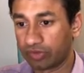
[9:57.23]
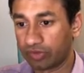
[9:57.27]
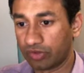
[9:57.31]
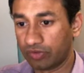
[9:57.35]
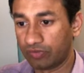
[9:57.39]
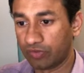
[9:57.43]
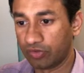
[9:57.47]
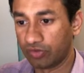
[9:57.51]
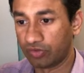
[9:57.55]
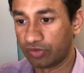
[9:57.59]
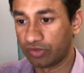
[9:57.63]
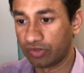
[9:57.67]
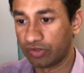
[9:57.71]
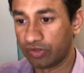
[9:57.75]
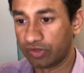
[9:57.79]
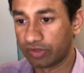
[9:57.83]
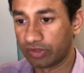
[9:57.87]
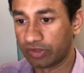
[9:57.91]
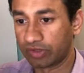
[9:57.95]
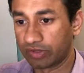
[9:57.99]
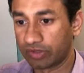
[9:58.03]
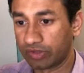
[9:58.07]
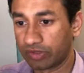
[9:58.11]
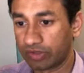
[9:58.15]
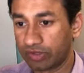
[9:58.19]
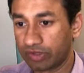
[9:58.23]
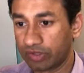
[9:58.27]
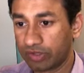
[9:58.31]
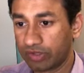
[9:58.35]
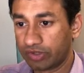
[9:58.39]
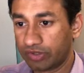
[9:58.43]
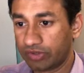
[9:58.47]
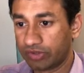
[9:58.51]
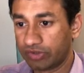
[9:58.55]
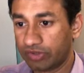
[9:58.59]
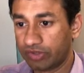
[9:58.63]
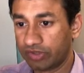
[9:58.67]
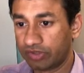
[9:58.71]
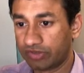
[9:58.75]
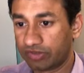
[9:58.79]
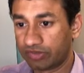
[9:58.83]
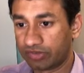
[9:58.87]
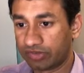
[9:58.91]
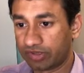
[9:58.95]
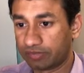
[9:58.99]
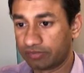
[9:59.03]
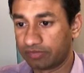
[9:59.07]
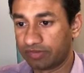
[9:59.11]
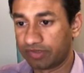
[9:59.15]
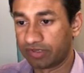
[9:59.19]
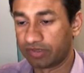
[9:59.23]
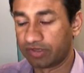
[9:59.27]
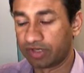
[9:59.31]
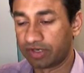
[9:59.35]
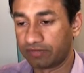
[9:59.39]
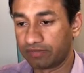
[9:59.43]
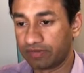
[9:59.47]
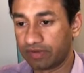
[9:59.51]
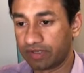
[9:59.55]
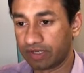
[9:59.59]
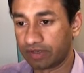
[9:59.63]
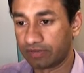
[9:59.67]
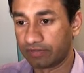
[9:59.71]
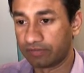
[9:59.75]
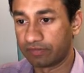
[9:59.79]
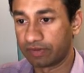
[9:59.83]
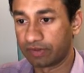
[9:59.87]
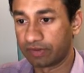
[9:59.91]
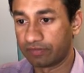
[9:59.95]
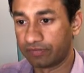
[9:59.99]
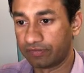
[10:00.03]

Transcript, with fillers: So if you see here, this subset that we have uh,